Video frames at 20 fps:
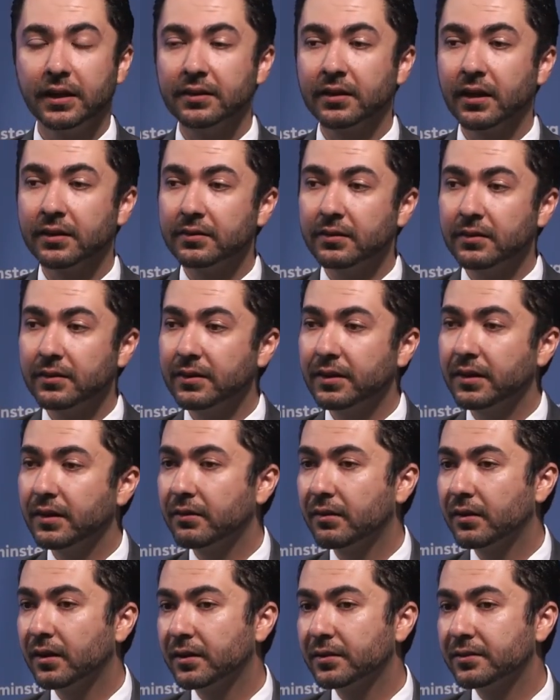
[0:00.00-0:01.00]
not only
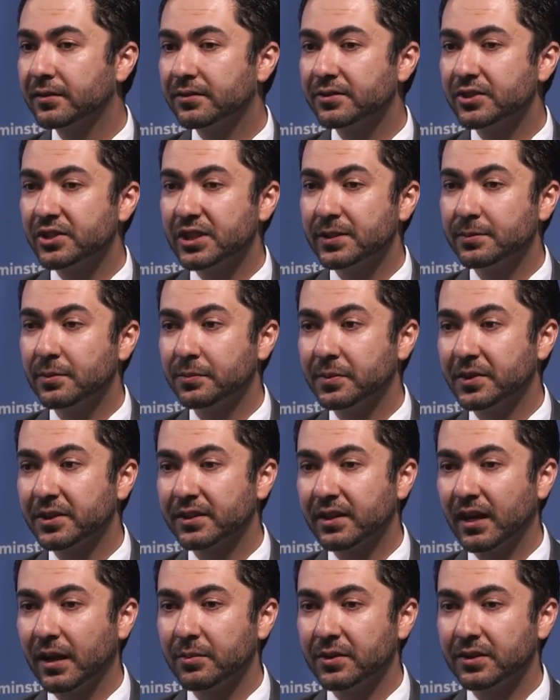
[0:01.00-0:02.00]
Iran's GDP per
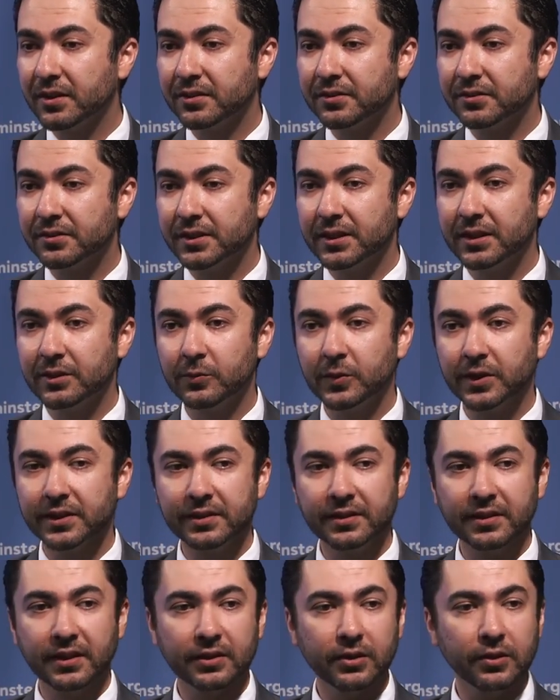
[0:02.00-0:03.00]
capita, the real one,
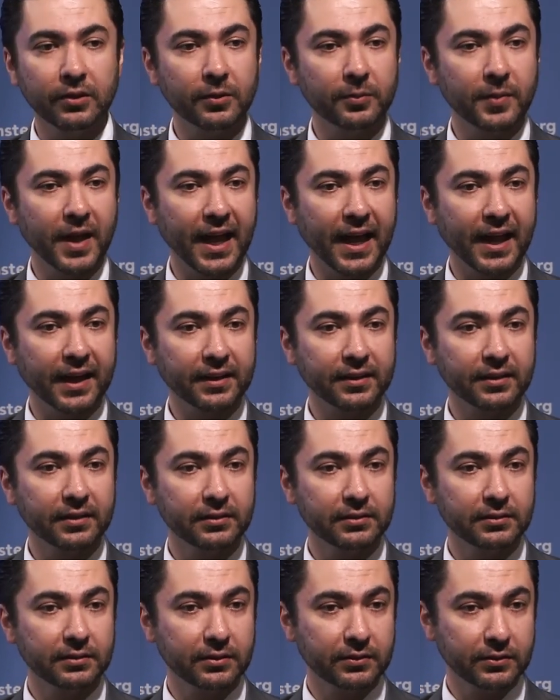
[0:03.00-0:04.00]
didn't go back
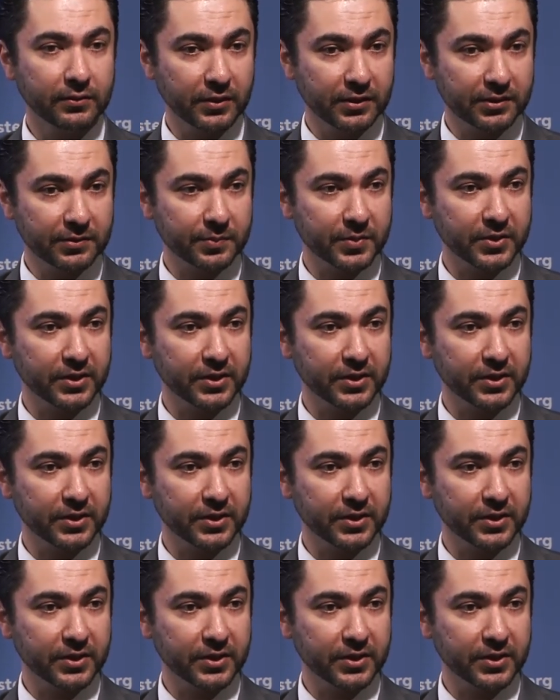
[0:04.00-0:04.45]
to its